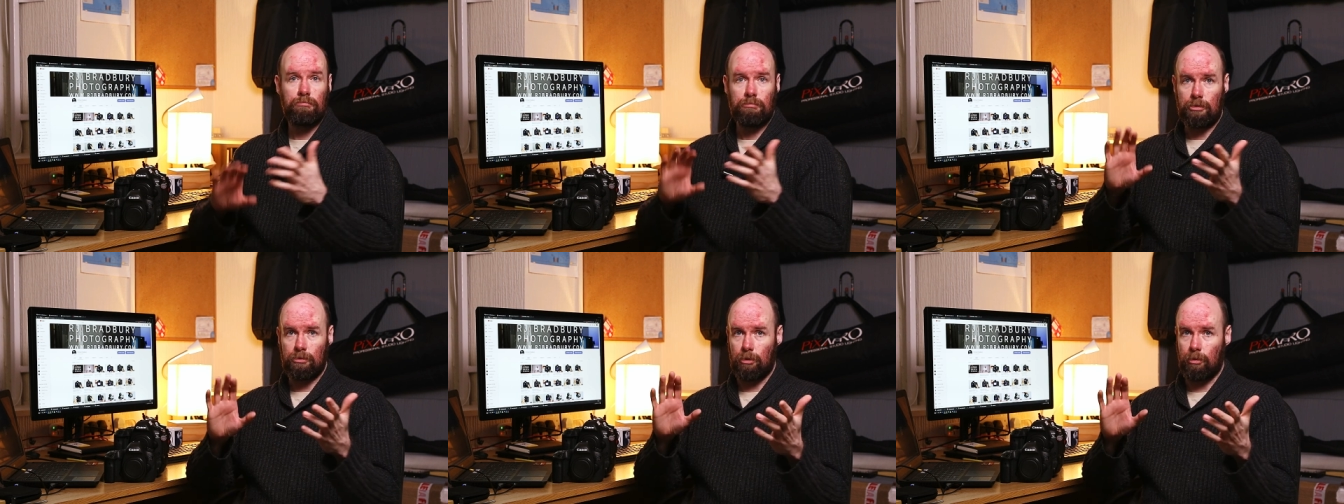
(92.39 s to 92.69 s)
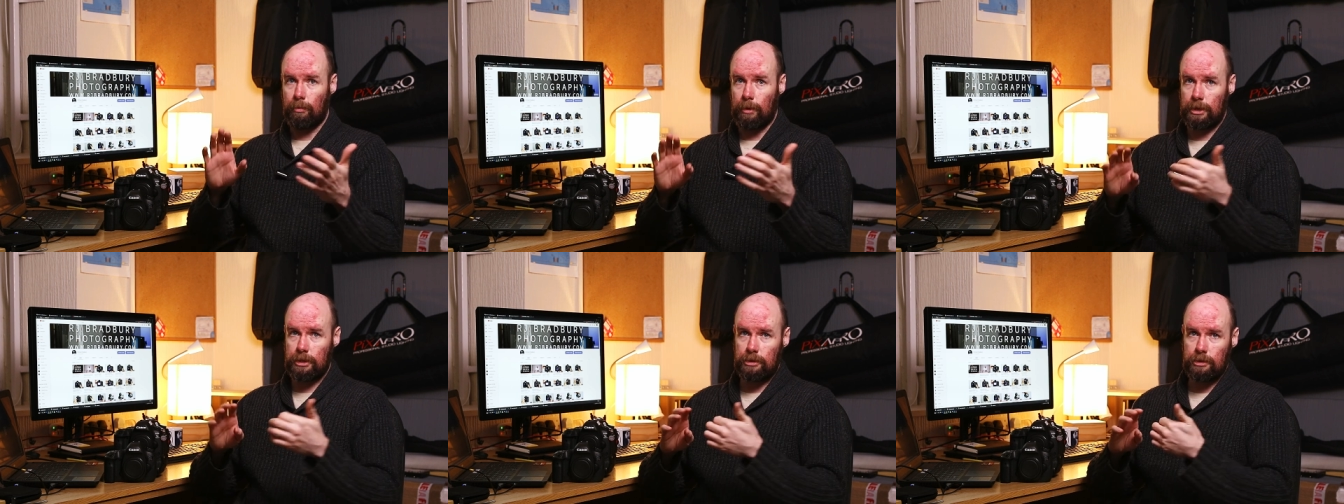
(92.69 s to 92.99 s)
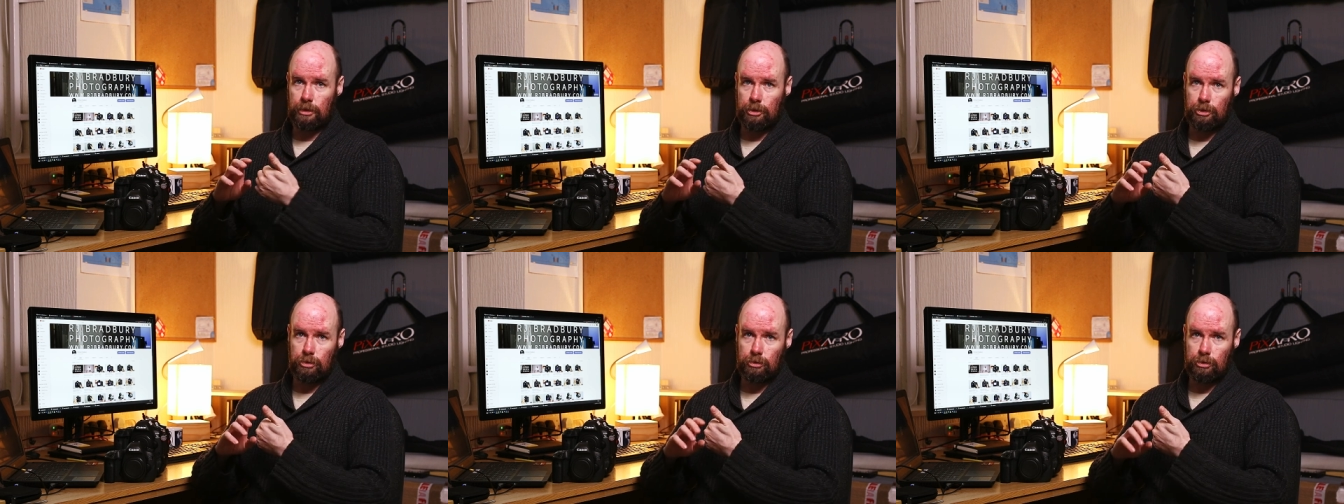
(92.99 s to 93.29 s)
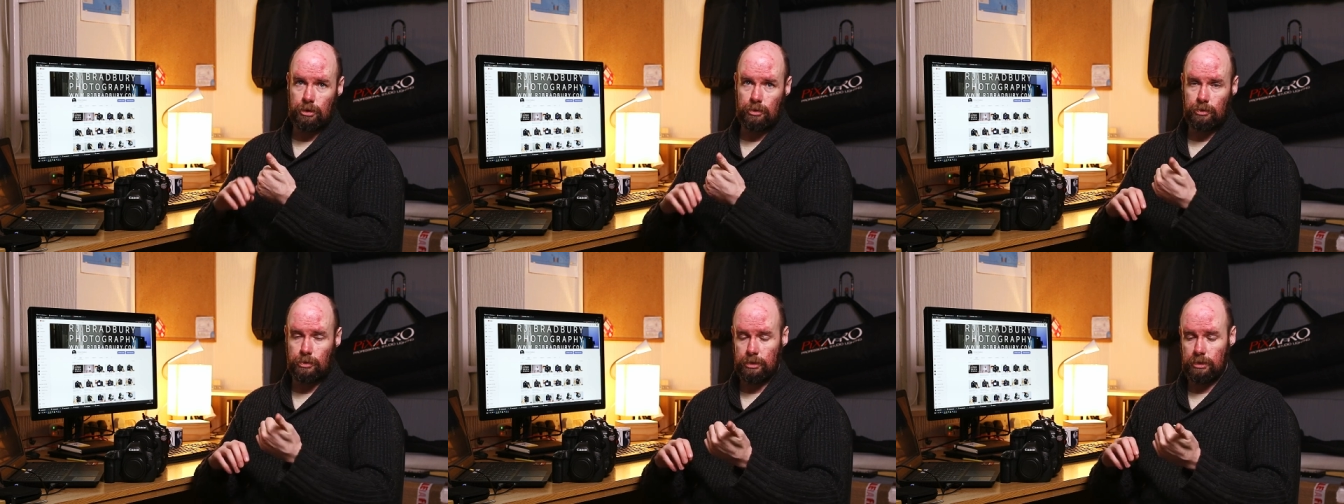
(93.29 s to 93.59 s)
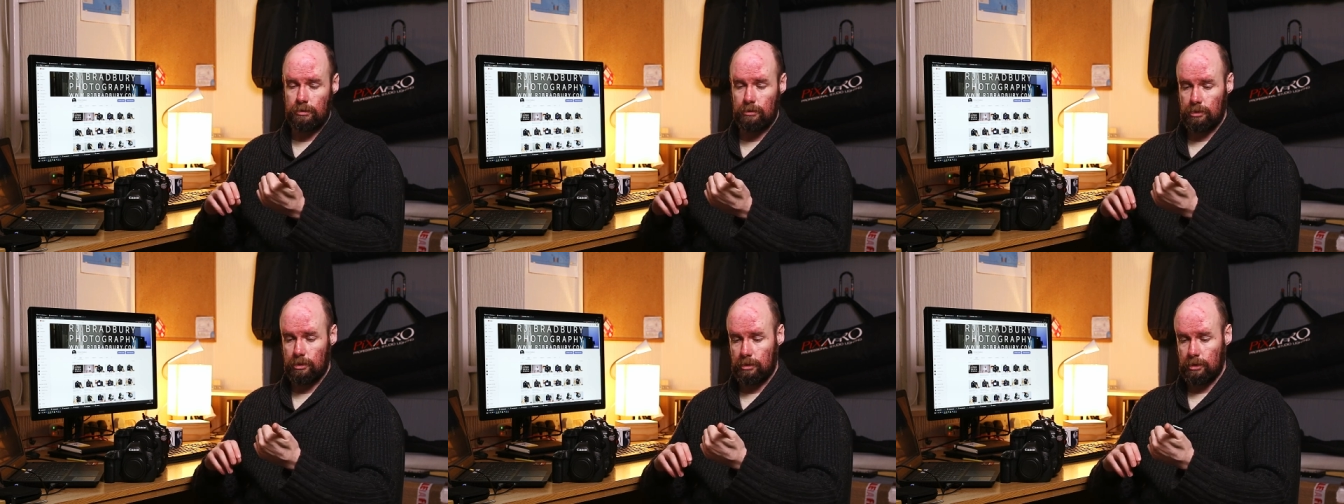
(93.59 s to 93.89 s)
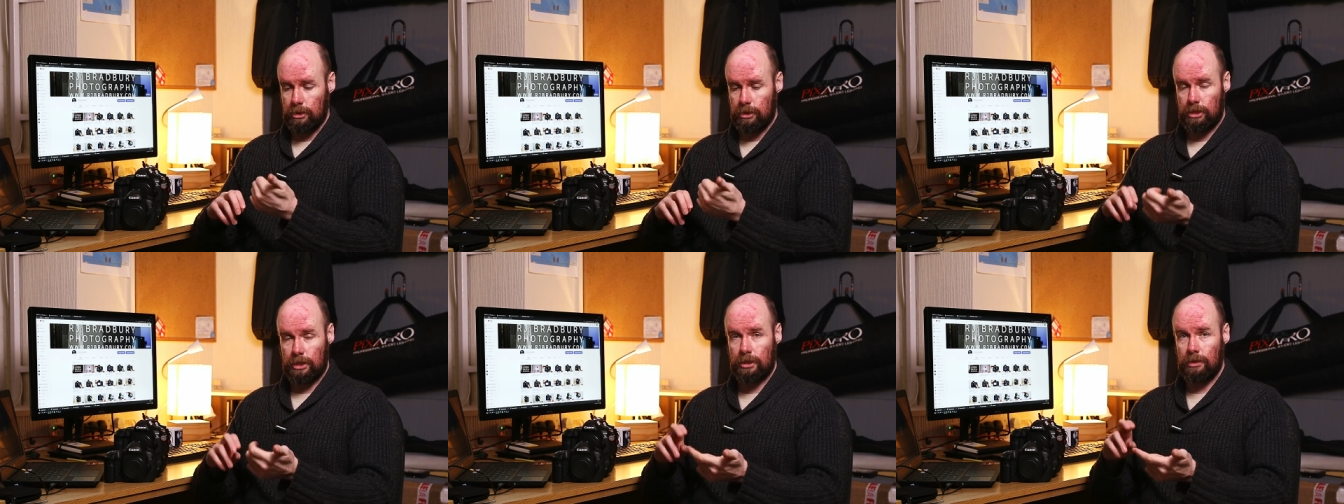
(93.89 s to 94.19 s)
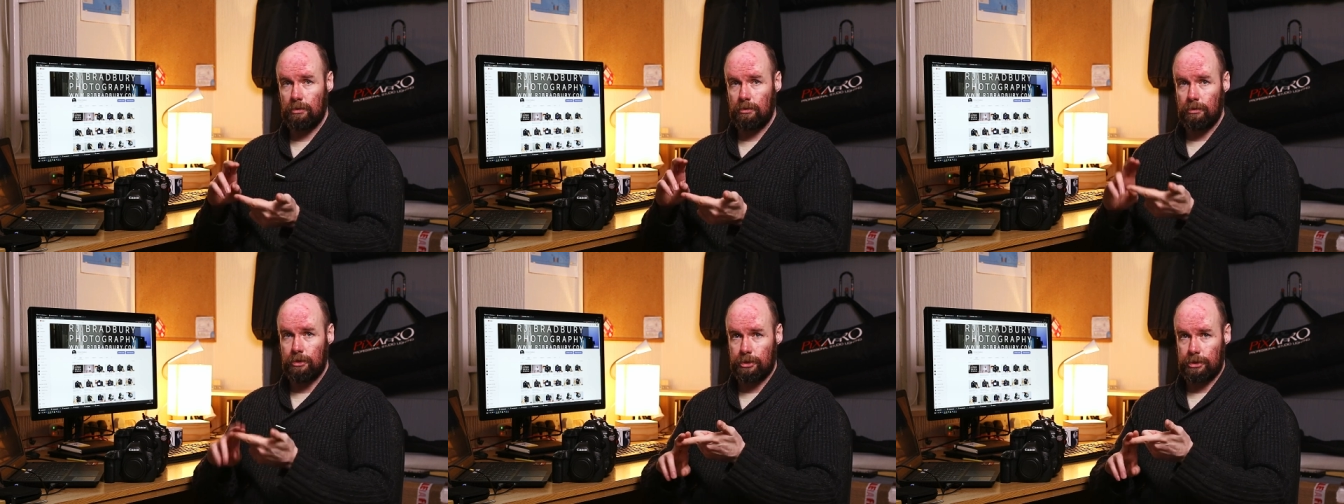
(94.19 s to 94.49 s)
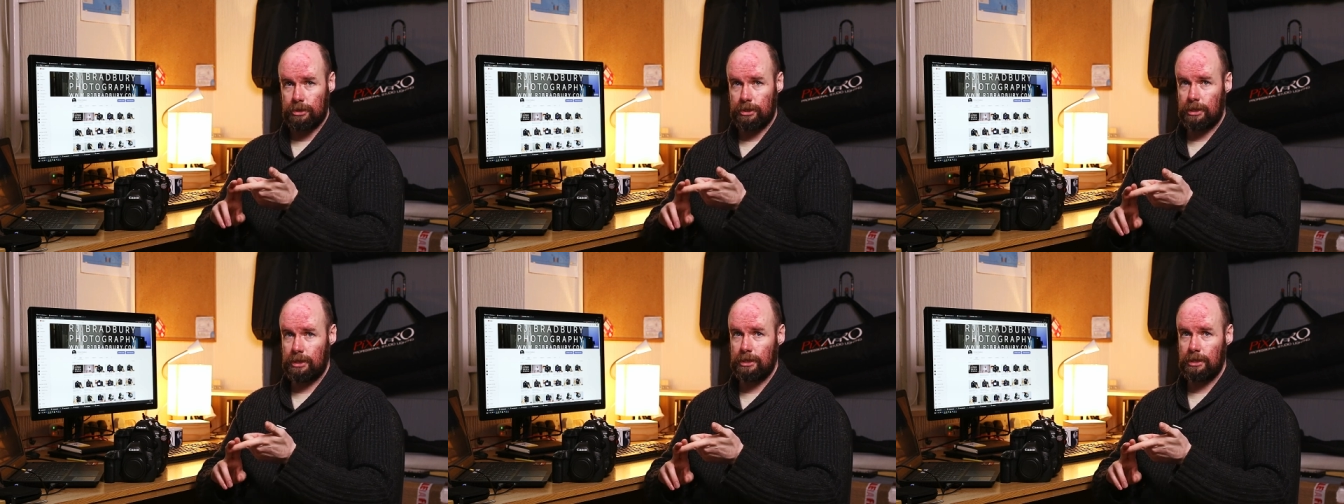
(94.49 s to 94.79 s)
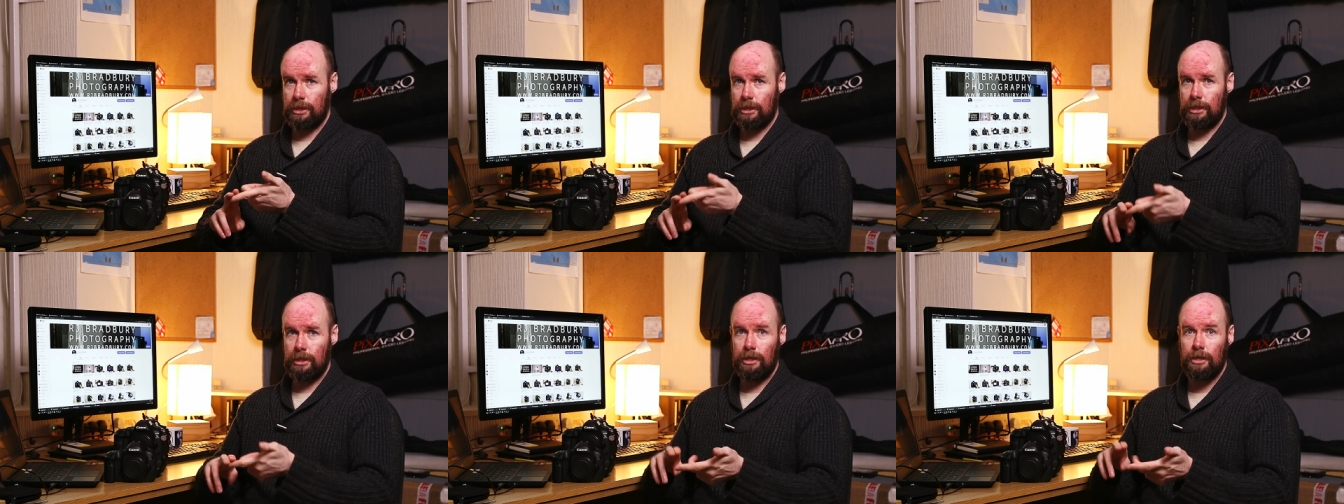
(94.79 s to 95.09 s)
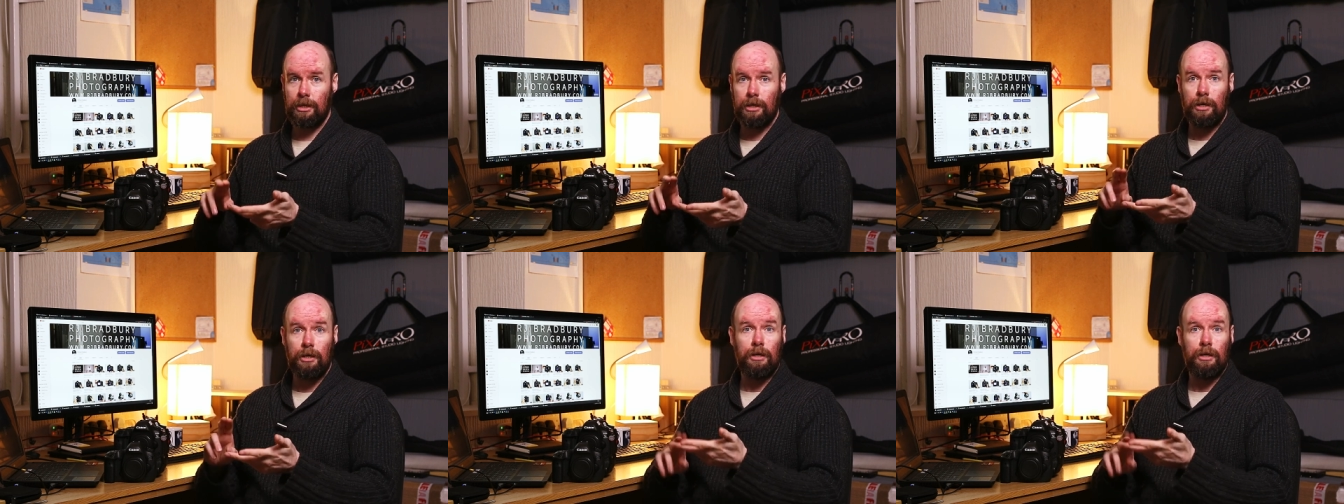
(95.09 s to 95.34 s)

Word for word: going back to the tutorial series on this channel, the 60D,